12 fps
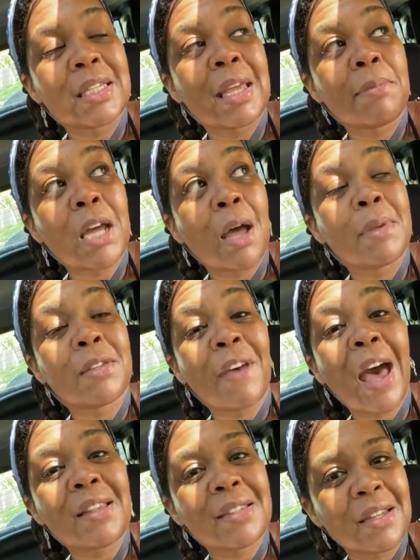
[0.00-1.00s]
time as
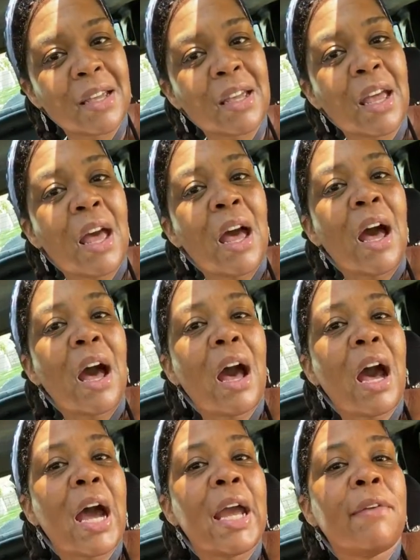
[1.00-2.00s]
fasting,
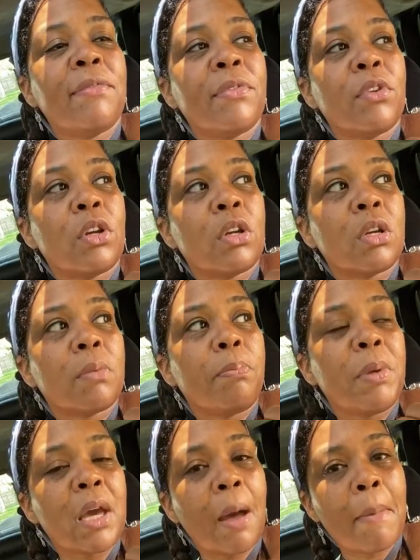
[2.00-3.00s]
I've
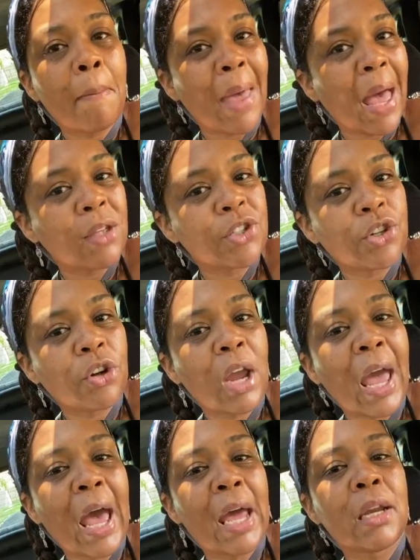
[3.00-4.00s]
become a master
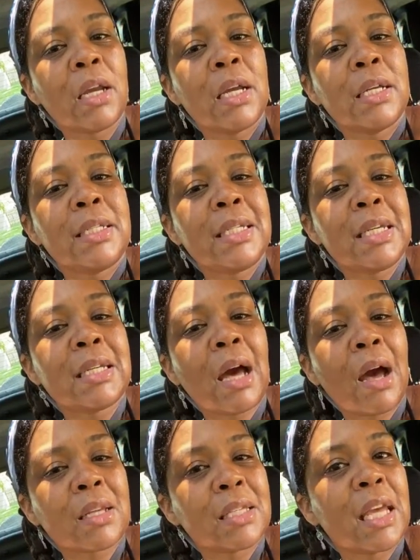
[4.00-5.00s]
at
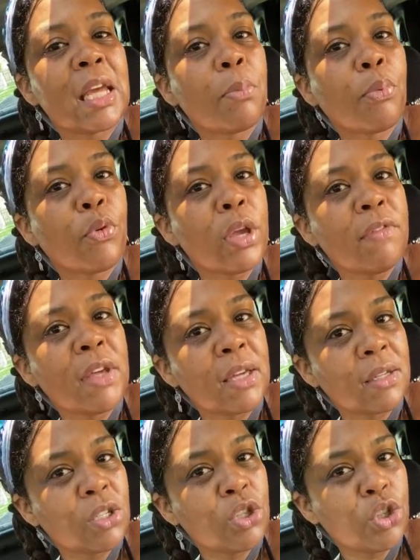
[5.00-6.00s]
detoxing
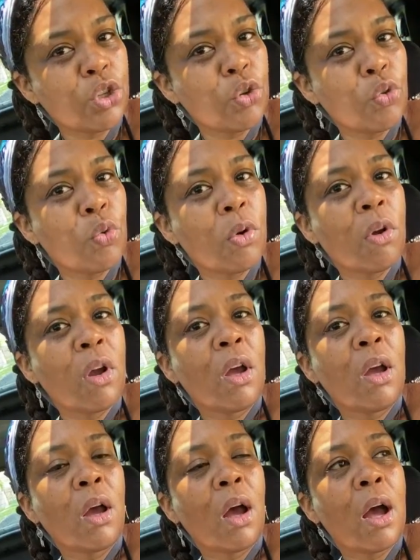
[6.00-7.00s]
previous to
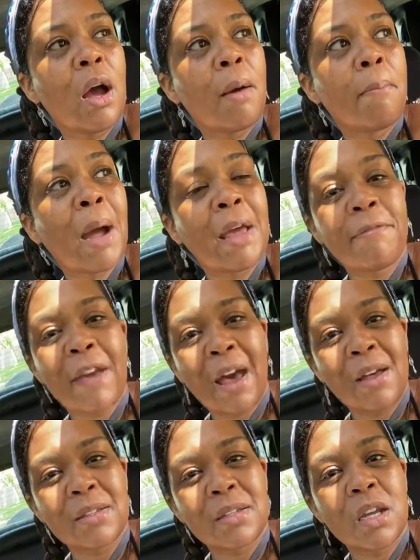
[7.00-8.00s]
my
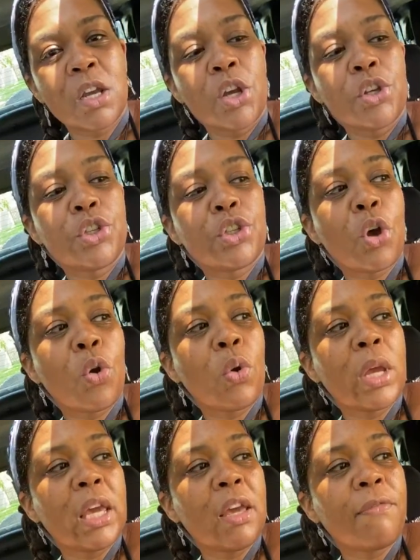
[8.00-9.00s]
fast. So
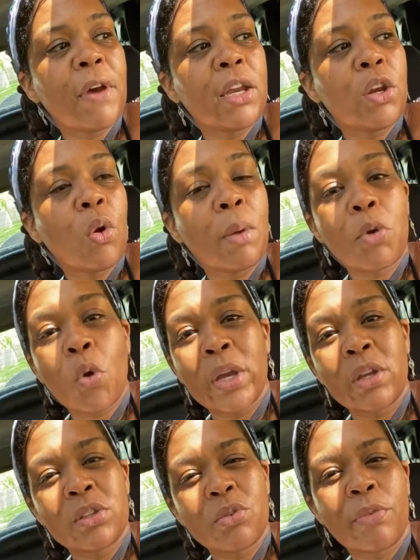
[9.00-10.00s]
if I know I'm going
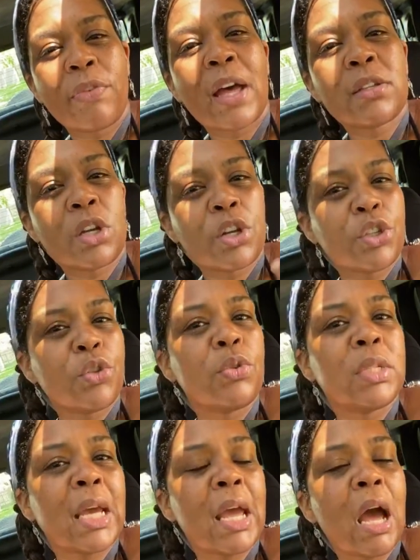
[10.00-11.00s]
into a fast on a
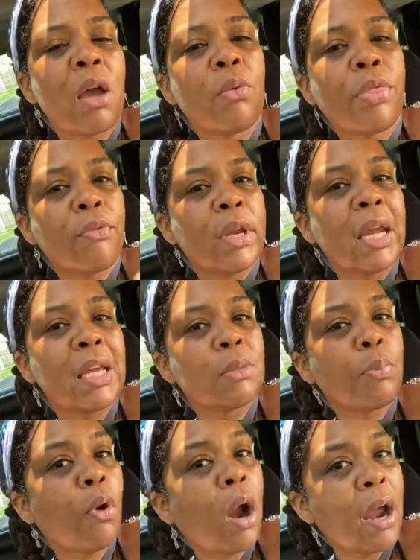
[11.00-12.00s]
Tuesday, 3 days
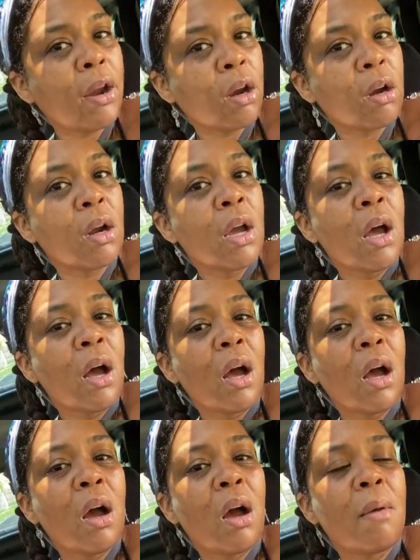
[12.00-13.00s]
prior,
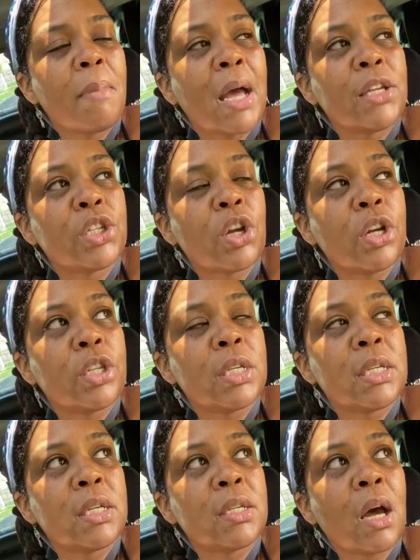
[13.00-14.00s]
I started to
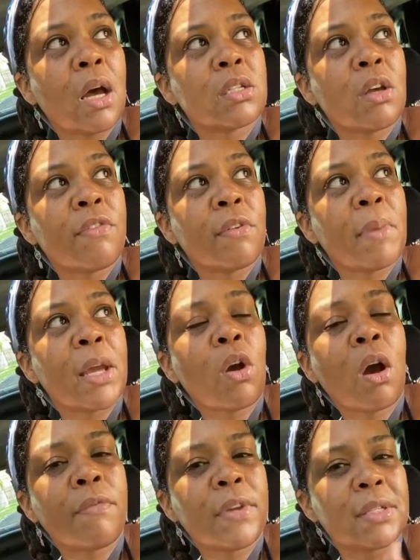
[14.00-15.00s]
detox off of my
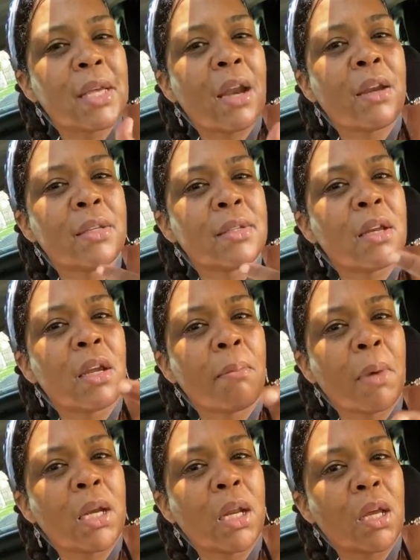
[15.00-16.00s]
coffee Saturday, Sunday, and
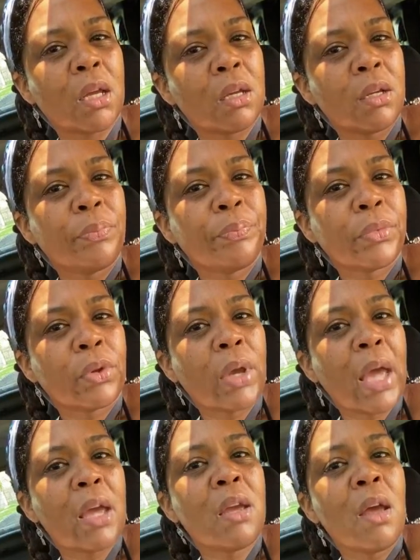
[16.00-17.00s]
Monday.
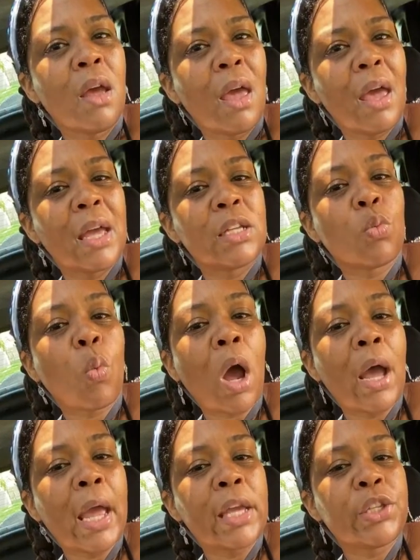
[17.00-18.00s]
Okay. And
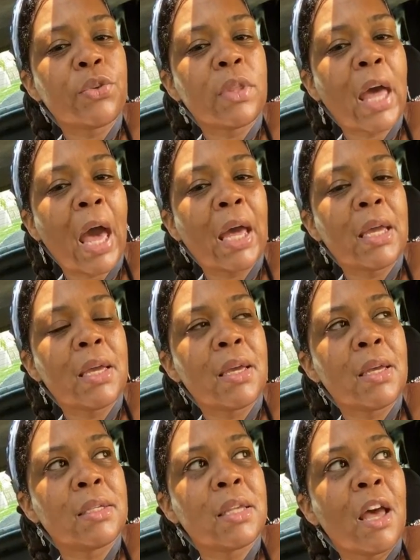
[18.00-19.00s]
why I do that
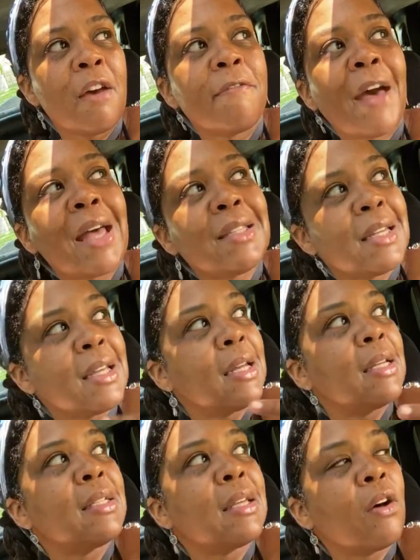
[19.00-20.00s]
is fasting in
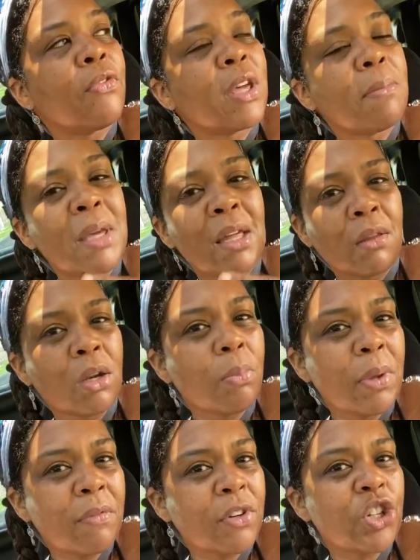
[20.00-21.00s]
itself can be a little
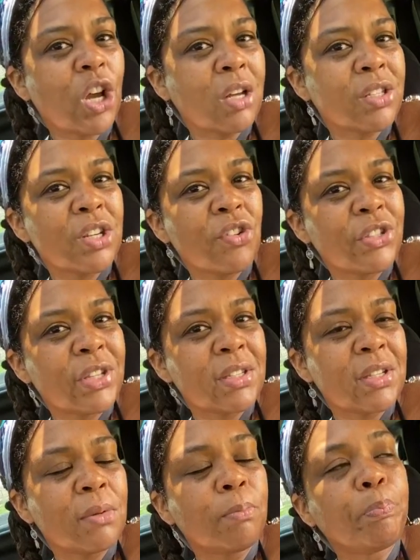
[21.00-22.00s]
bit of a shock to your
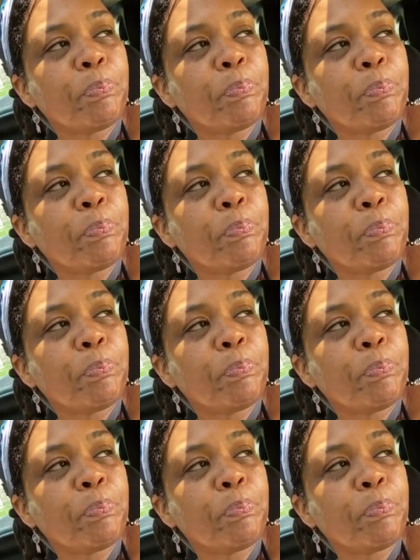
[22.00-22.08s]
system,